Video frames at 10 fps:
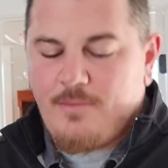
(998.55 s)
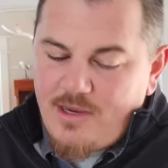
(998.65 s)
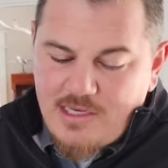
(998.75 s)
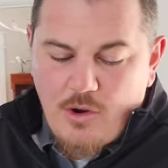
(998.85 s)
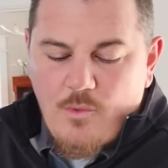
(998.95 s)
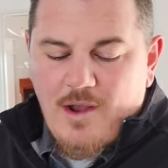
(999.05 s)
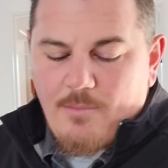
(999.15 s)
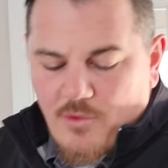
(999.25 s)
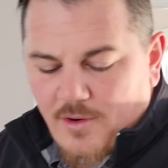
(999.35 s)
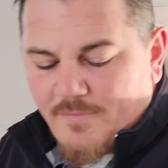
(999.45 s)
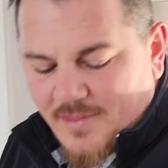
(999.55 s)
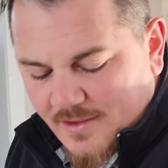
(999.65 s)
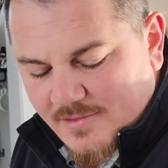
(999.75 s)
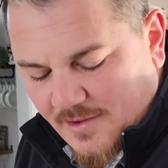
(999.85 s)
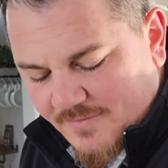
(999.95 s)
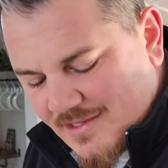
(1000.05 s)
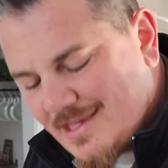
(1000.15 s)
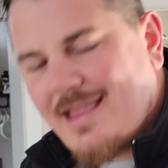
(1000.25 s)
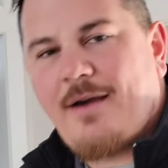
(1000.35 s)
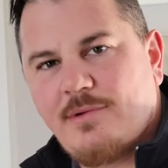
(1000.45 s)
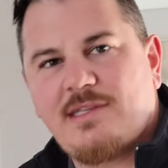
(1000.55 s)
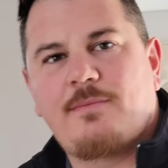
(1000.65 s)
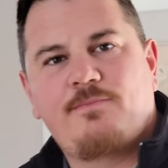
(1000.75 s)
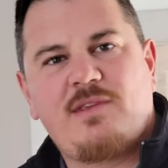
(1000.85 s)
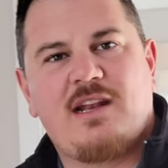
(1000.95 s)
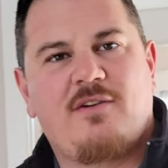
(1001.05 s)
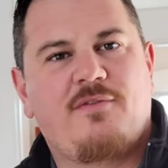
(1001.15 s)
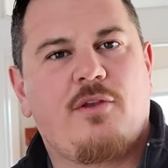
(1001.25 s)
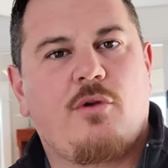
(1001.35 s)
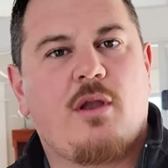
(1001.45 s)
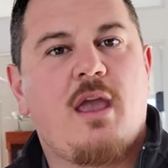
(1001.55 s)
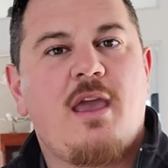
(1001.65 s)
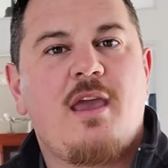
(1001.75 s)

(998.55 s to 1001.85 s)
And we don't want more of this, obviously that was a you know fluke.